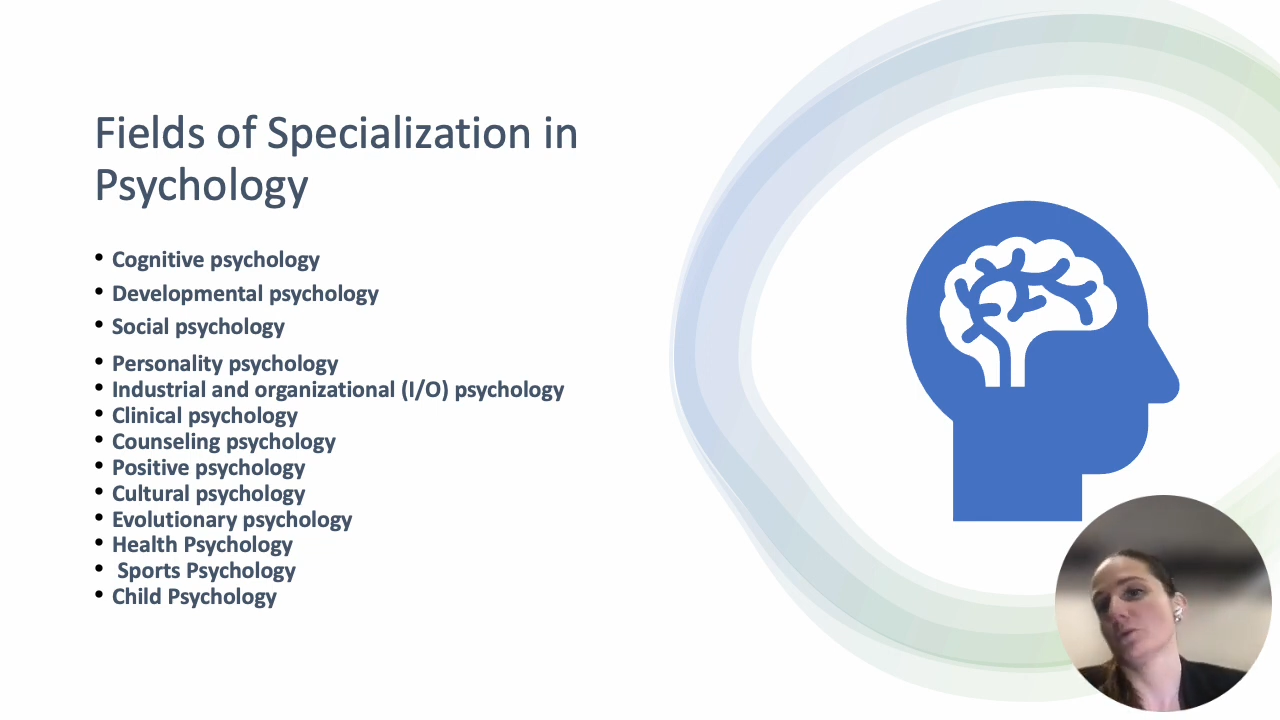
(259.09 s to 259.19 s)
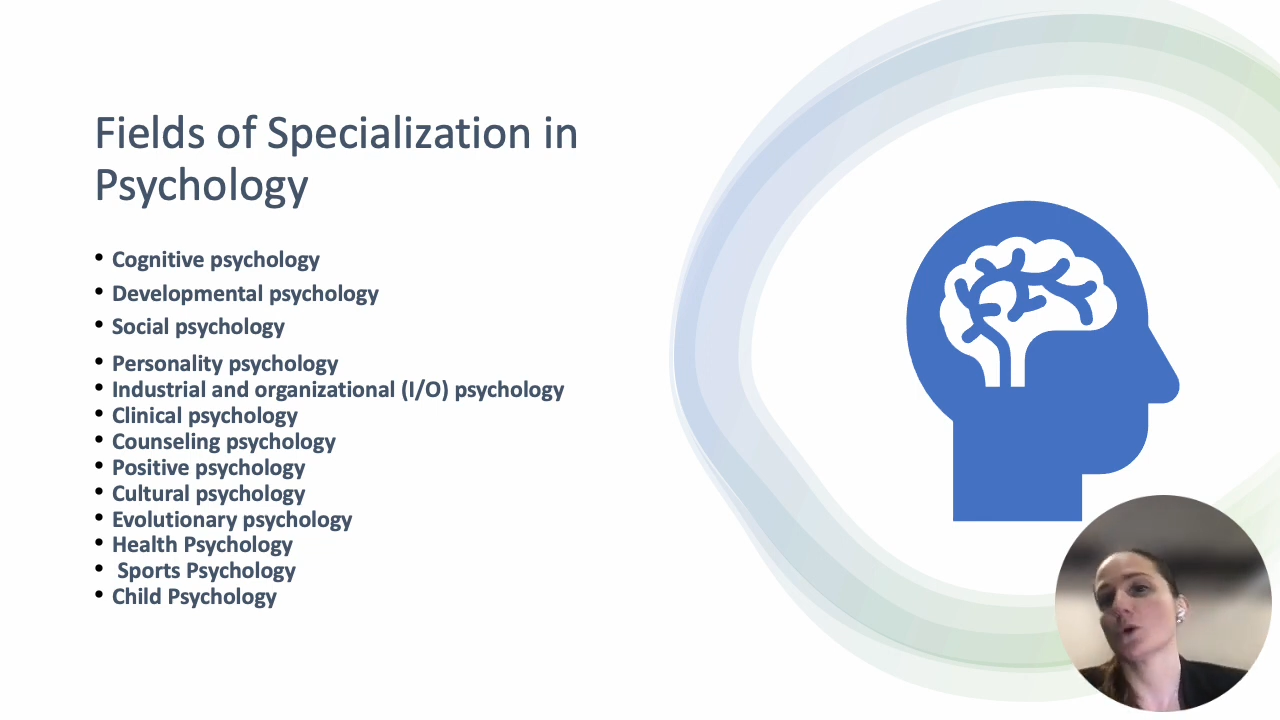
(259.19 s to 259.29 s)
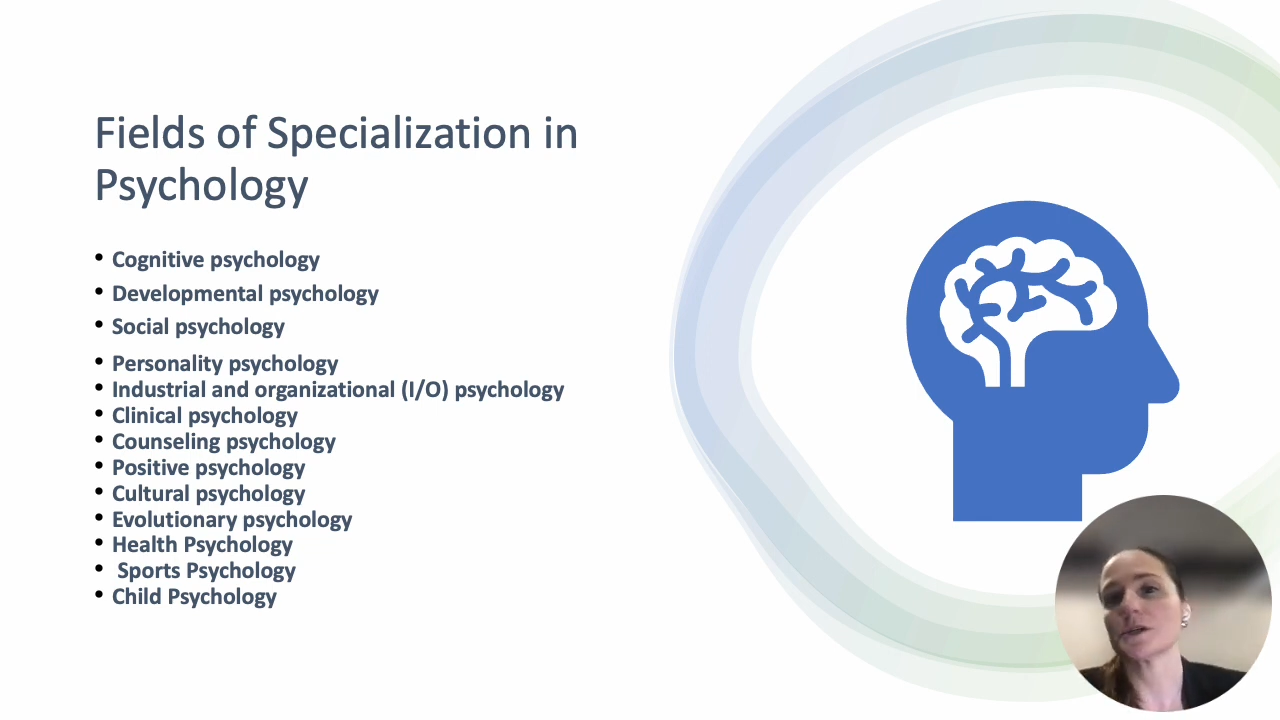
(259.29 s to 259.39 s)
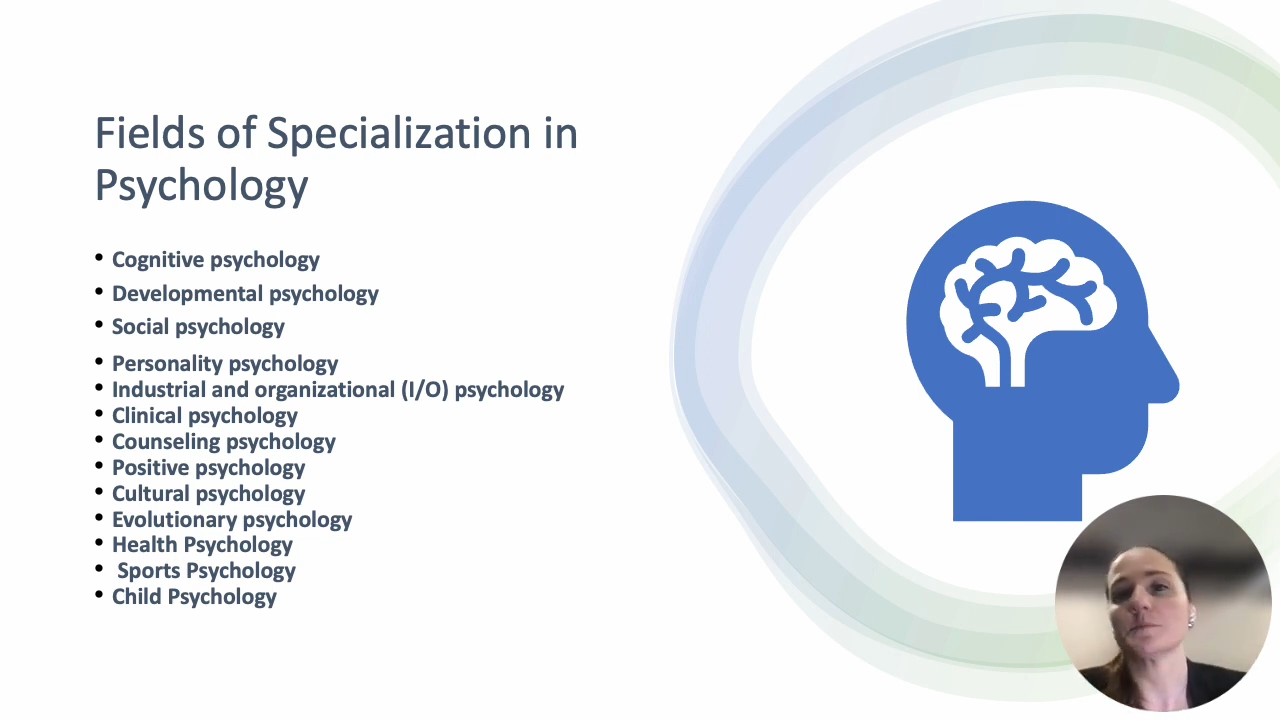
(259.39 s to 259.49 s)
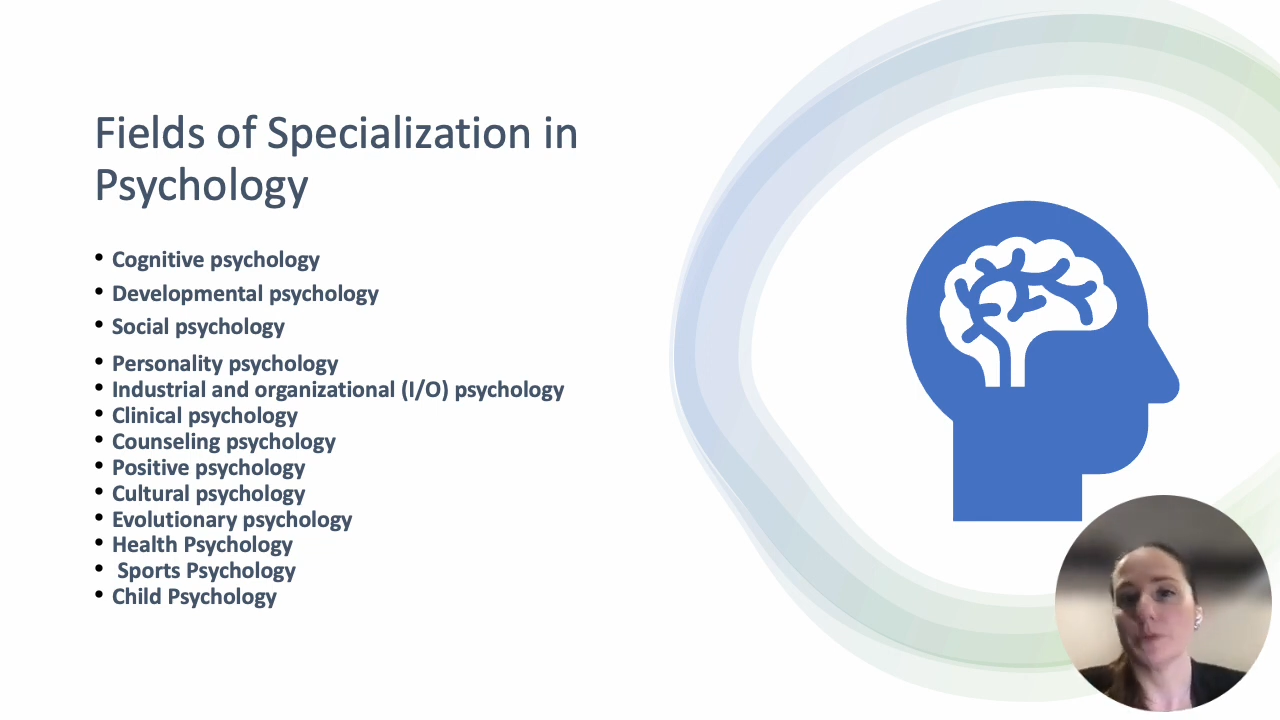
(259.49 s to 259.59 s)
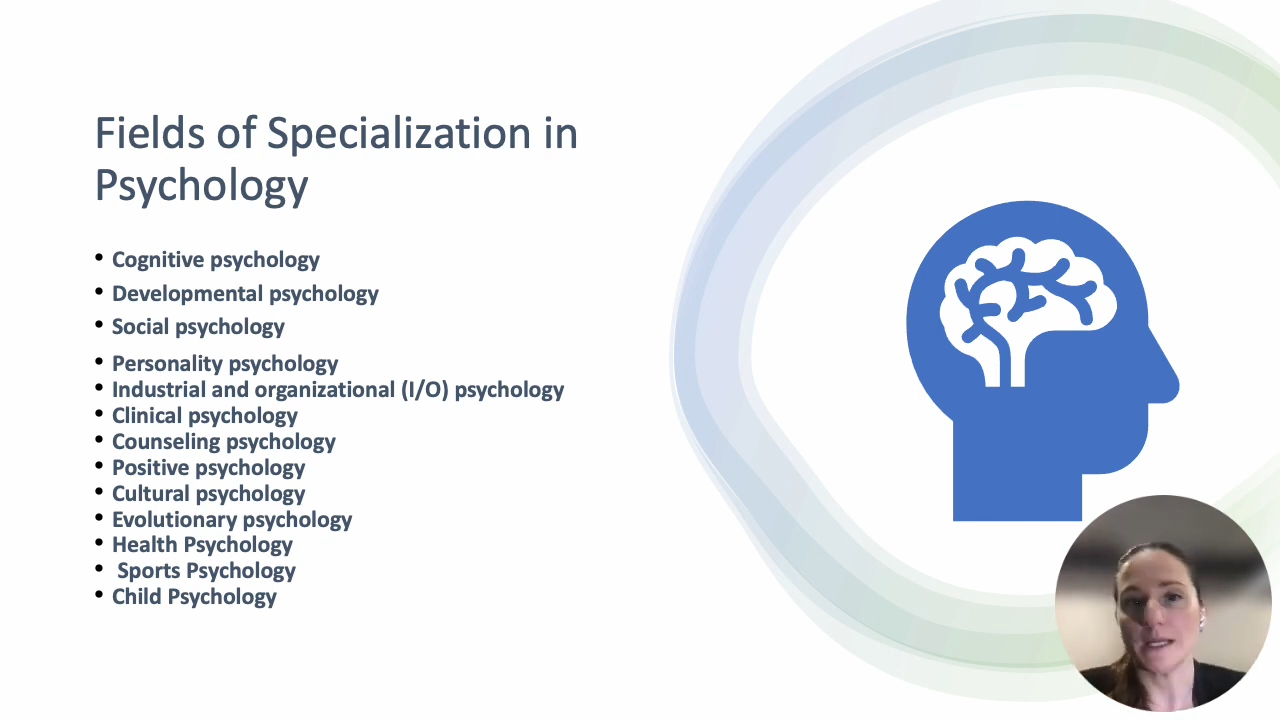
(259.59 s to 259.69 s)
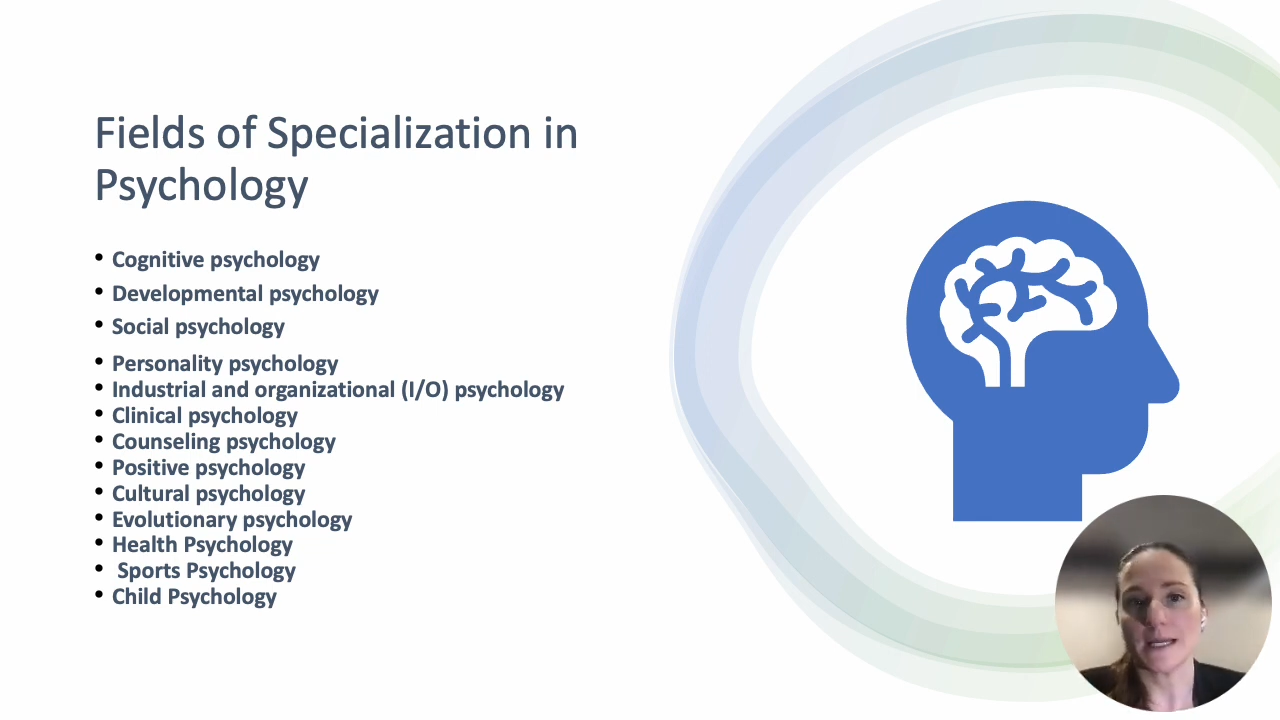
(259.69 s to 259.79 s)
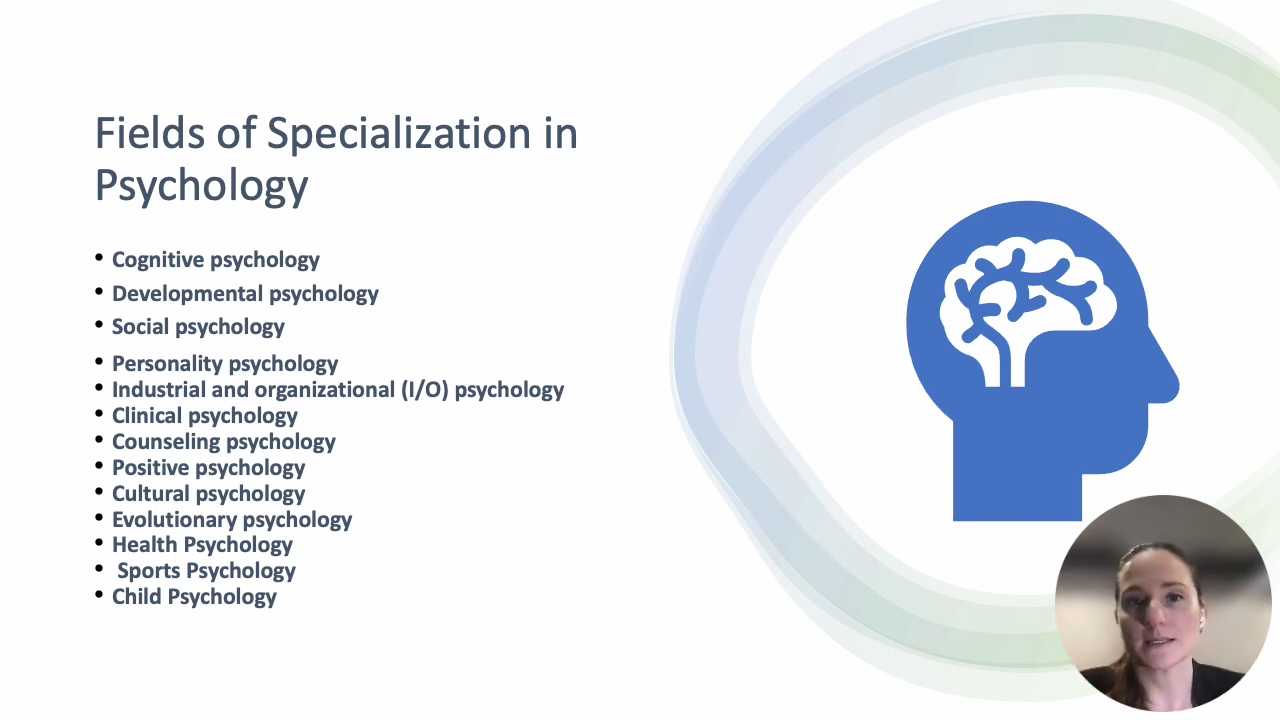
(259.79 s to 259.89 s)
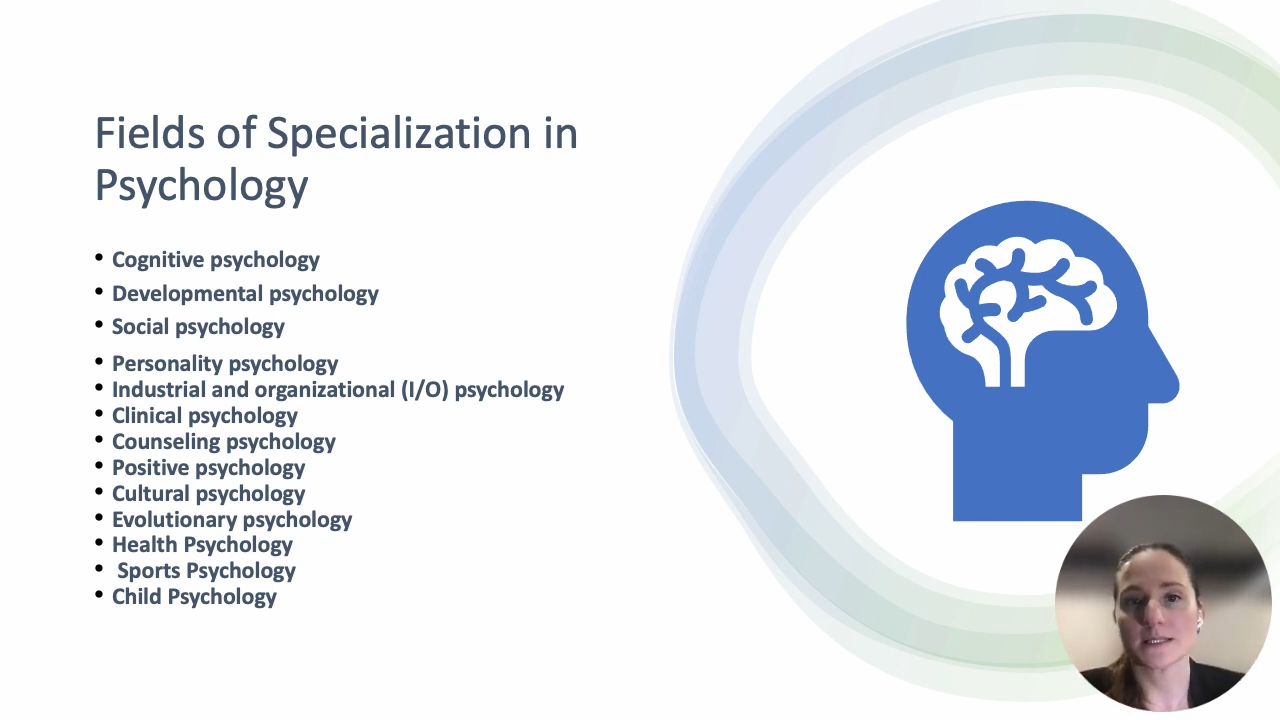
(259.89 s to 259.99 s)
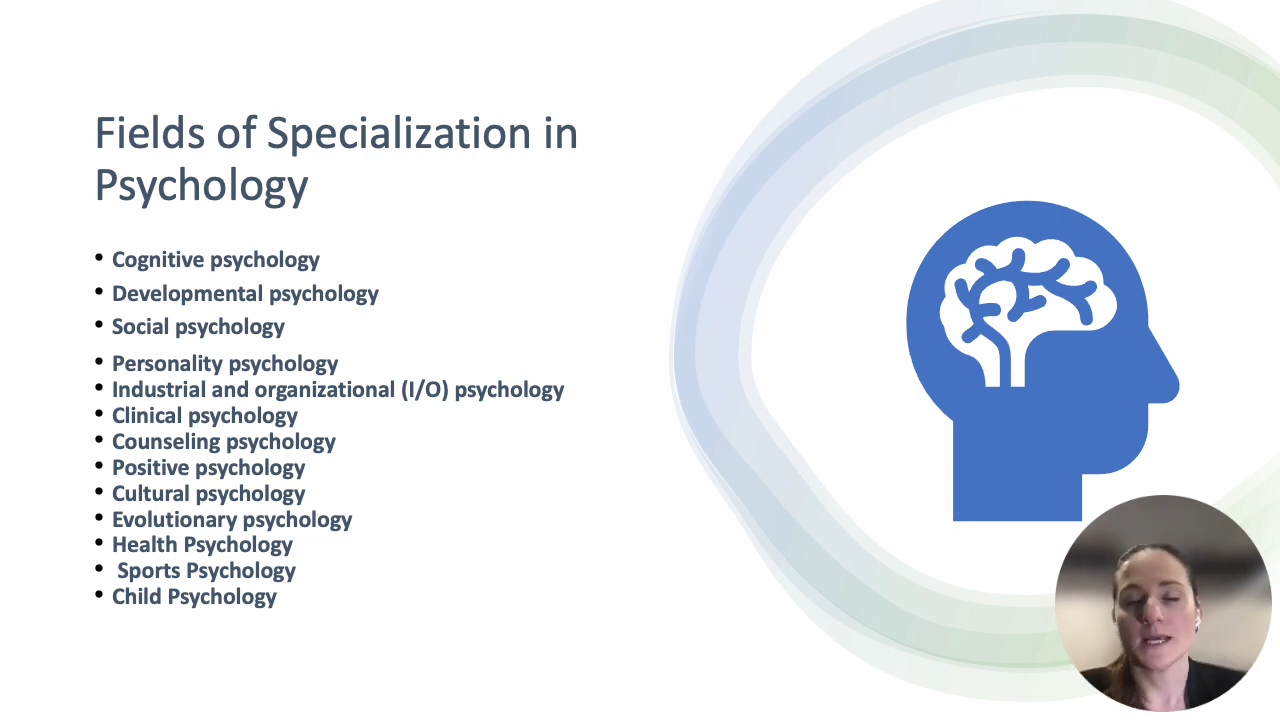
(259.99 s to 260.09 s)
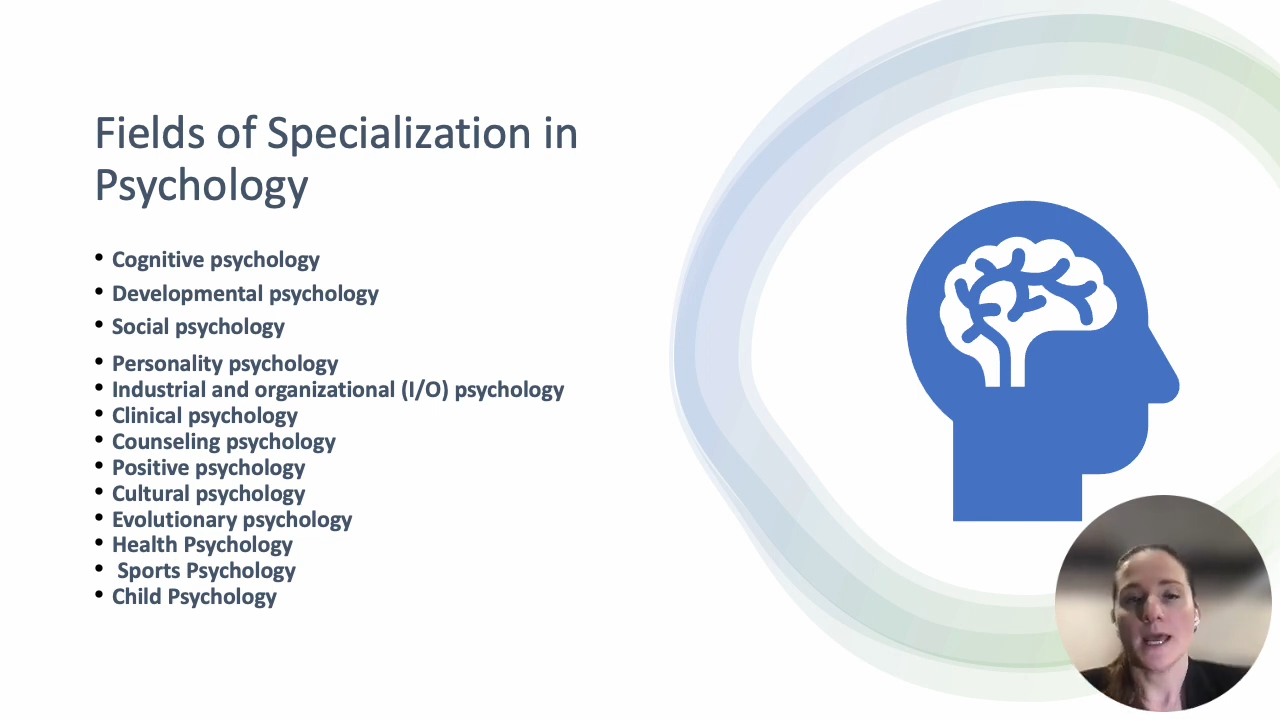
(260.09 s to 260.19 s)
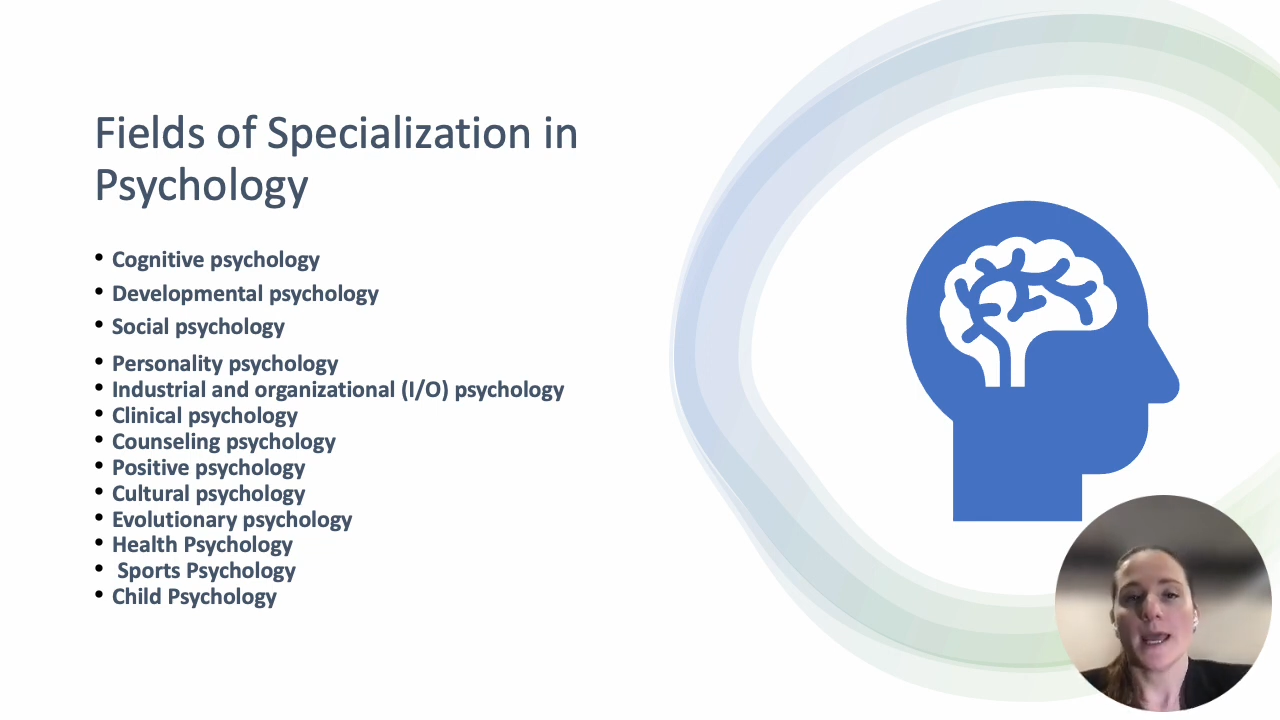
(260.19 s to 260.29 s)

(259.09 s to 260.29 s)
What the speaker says: workplace,